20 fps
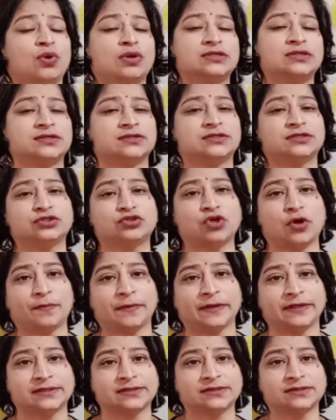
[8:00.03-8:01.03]
certain
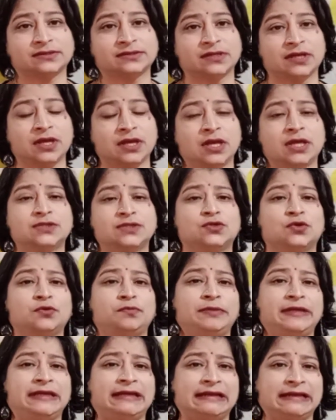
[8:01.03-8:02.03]
topics. So
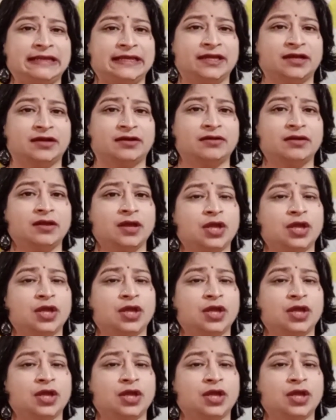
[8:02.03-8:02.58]
be clear,